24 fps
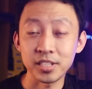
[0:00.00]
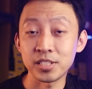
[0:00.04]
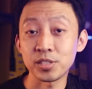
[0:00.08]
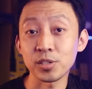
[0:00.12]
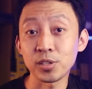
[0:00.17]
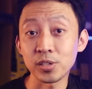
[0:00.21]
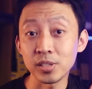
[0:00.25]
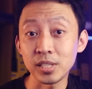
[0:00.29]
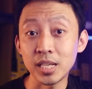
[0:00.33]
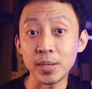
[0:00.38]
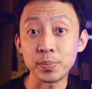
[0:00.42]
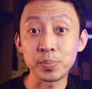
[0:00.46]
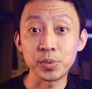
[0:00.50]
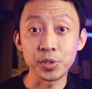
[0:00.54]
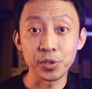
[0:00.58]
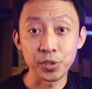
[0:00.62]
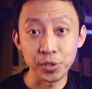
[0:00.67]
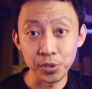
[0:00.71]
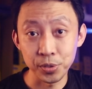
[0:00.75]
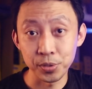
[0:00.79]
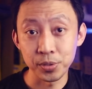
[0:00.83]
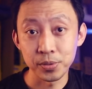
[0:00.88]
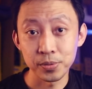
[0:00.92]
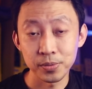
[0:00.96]
It's all up to
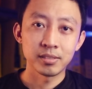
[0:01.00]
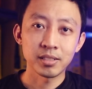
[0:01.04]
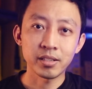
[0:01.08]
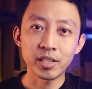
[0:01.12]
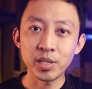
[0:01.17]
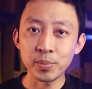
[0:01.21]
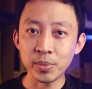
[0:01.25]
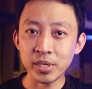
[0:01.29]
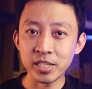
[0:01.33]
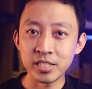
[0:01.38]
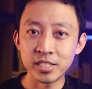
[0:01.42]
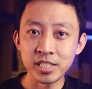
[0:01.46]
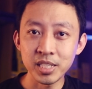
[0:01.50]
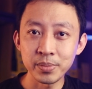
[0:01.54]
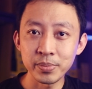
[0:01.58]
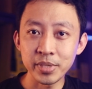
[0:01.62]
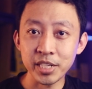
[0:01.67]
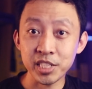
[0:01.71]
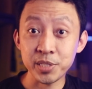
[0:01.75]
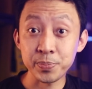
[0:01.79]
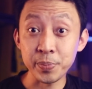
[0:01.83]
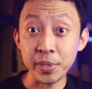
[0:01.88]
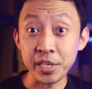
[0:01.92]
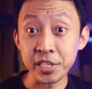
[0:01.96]
you. Now, it might seem
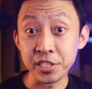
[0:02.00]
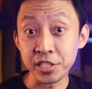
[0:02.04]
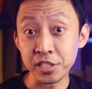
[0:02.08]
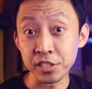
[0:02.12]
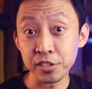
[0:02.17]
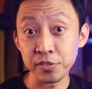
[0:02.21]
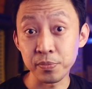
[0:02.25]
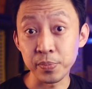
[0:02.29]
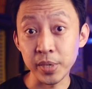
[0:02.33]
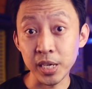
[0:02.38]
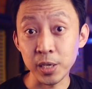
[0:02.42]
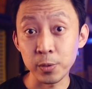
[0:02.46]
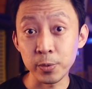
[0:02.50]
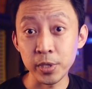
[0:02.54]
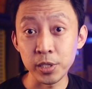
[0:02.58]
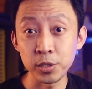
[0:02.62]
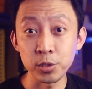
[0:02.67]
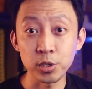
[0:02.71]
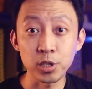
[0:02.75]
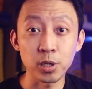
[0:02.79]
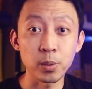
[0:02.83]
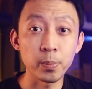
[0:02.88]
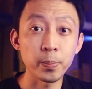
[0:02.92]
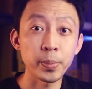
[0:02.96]
expensive, but when
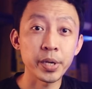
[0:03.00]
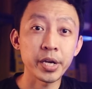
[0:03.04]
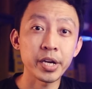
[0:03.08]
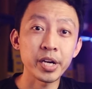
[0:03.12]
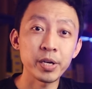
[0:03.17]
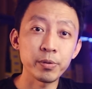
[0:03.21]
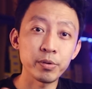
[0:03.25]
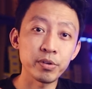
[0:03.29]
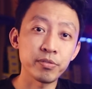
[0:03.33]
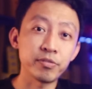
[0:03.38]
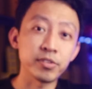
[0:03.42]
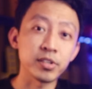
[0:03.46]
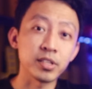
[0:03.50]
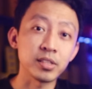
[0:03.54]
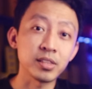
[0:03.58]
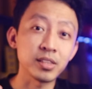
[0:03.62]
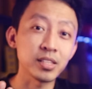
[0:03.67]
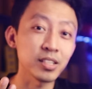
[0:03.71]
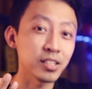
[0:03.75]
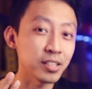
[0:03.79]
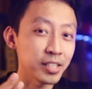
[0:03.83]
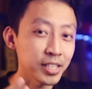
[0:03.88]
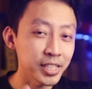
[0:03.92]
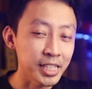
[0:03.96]
you compare it with a
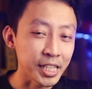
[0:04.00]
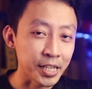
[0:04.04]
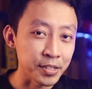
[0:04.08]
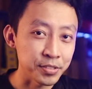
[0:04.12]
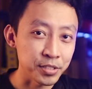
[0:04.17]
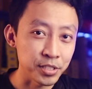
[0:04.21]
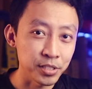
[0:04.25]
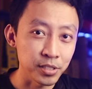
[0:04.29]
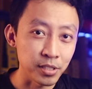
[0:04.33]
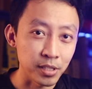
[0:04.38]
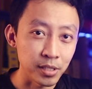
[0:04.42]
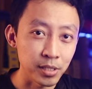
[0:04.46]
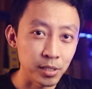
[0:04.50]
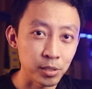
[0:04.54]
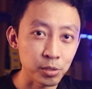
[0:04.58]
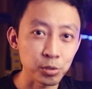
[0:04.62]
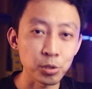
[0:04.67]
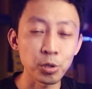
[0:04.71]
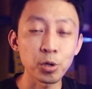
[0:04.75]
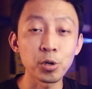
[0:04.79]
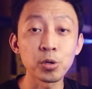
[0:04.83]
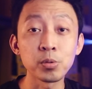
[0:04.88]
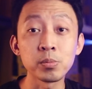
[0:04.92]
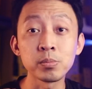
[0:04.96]
$30,000
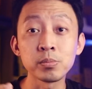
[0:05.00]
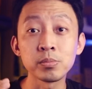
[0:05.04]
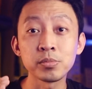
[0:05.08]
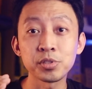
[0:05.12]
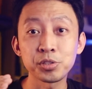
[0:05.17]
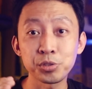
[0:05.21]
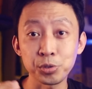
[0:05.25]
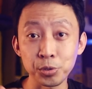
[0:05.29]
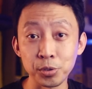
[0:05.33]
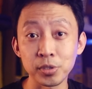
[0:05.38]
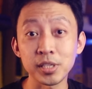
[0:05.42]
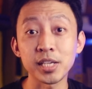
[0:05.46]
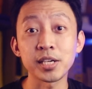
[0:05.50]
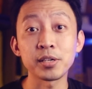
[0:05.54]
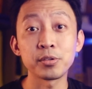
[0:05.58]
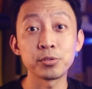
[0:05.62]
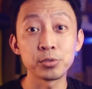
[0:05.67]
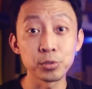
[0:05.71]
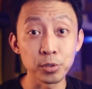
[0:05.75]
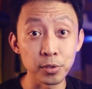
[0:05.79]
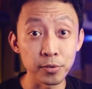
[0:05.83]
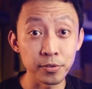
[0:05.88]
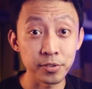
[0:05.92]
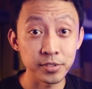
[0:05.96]
home solar
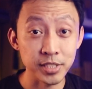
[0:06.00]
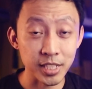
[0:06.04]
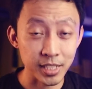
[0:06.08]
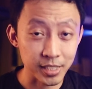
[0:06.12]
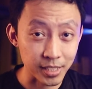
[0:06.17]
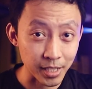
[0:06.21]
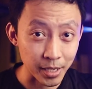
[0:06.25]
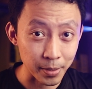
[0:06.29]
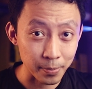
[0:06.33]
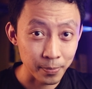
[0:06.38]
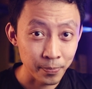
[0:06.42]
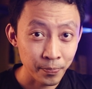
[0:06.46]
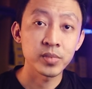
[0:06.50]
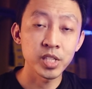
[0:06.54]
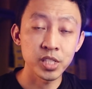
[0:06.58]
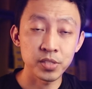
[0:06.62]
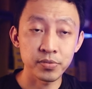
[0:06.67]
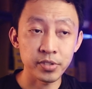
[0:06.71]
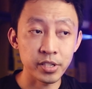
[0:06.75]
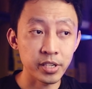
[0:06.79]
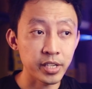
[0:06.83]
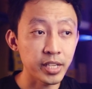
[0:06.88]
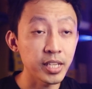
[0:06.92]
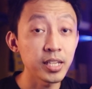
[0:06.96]
roof setup, this is
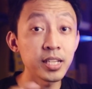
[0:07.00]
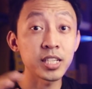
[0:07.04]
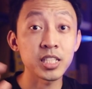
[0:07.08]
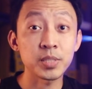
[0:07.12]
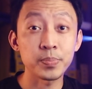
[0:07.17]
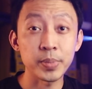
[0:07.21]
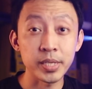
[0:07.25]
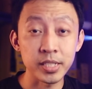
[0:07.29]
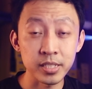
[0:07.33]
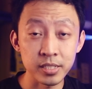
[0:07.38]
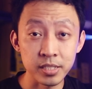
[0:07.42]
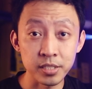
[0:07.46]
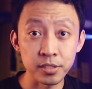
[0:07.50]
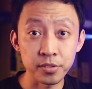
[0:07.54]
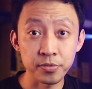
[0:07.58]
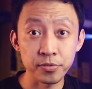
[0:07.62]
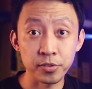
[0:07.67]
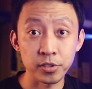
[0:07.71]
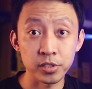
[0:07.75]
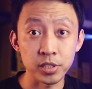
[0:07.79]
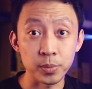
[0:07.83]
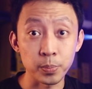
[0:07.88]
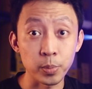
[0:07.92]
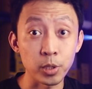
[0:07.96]
very inexpensive
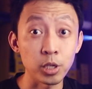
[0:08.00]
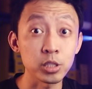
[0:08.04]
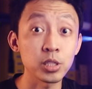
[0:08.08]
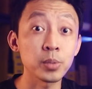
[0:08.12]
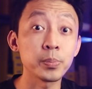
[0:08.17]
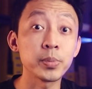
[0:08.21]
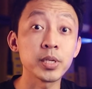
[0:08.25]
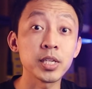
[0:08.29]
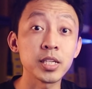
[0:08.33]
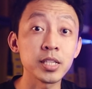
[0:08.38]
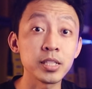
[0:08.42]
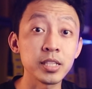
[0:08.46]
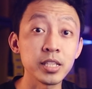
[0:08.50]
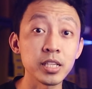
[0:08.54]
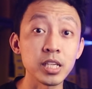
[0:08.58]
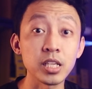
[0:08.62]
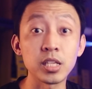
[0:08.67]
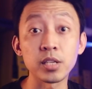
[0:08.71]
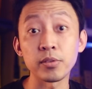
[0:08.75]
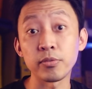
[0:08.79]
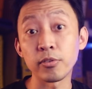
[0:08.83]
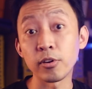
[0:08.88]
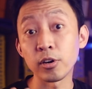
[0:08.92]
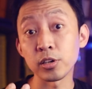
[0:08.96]
for the portability
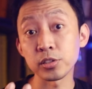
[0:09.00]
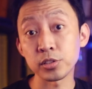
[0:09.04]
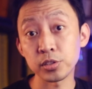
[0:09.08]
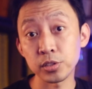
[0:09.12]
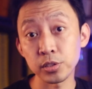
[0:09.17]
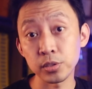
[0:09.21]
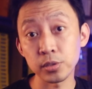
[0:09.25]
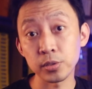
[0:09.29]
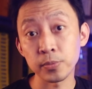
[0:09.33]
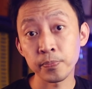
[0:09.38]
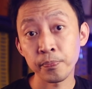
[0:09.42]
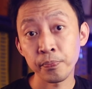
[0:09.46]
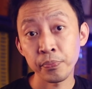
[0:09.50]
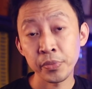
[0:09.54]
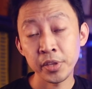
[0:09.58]
it affords you.